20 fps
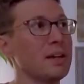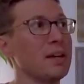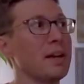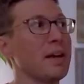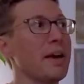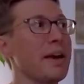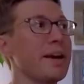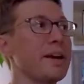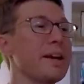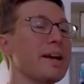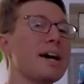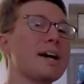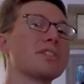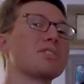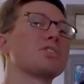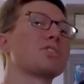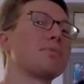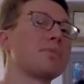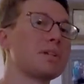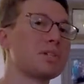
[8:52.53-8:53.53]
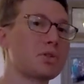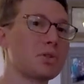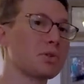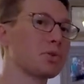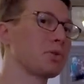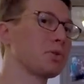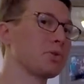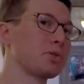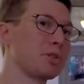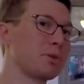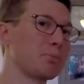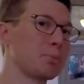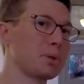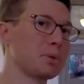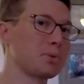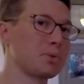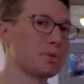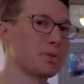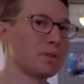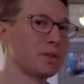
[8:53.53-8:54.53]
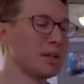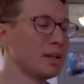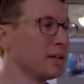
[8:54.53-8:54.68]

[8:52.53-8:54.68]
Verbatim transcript: and not so much on cruising boats.